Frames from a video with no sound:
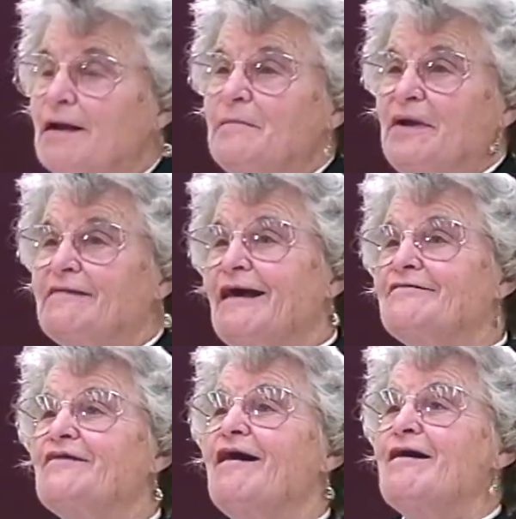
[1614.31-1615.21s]
But at
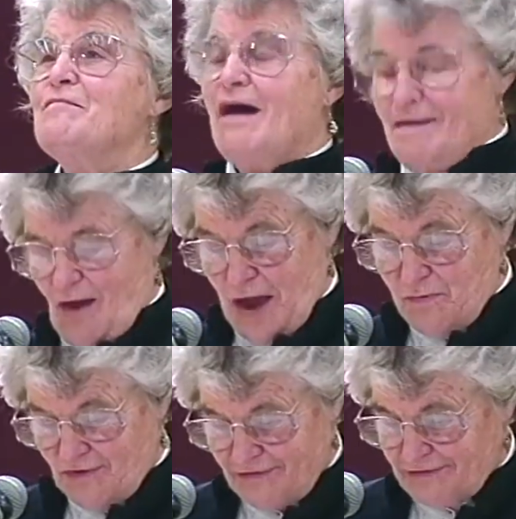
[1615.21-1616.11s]
that time, I
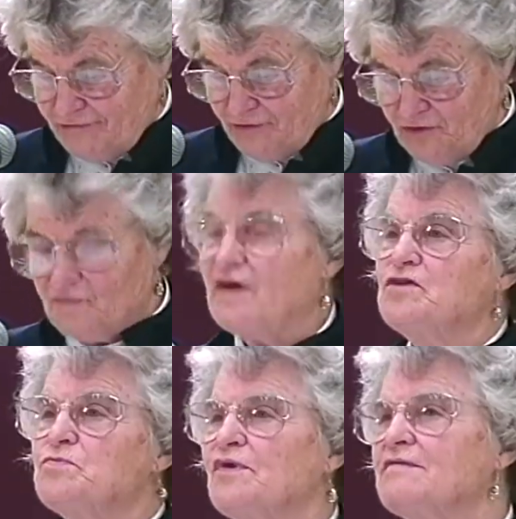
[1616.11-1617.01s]
was the first
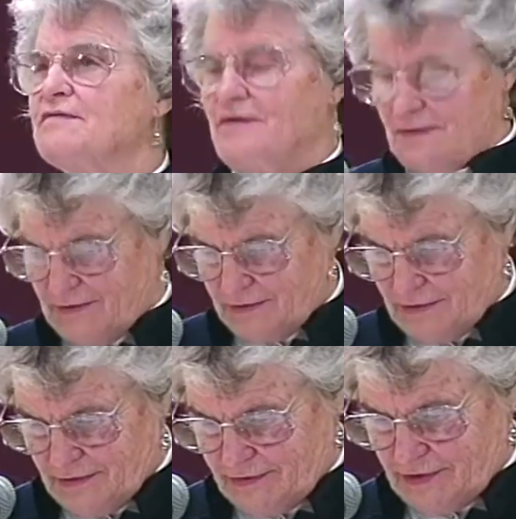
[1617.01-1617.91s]
vice president
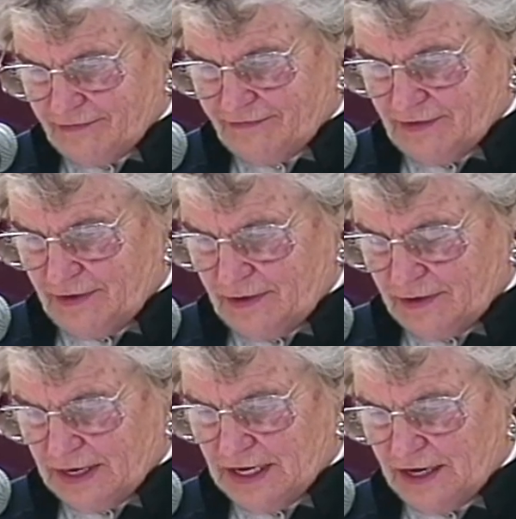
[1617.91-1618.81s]
of the
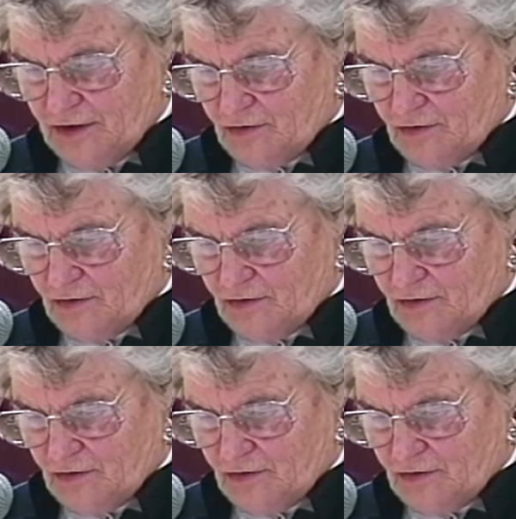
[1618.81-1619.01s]
Canadian